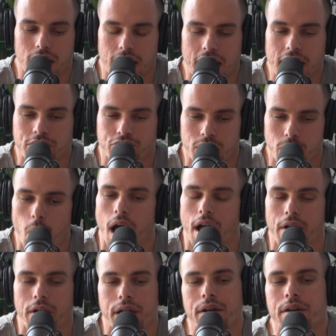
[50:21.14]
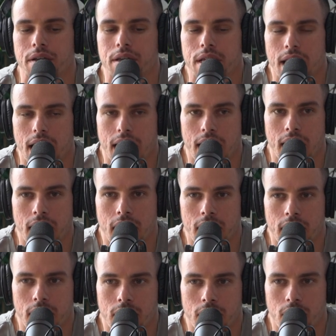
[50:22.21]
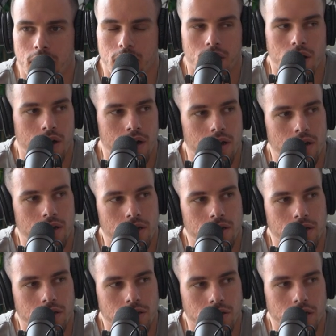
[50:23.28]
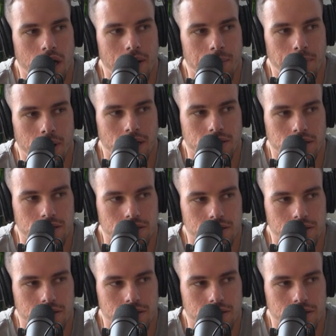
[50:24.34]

it's rewiring and it takes a lot of practice a lot yeah, of it just practice. it's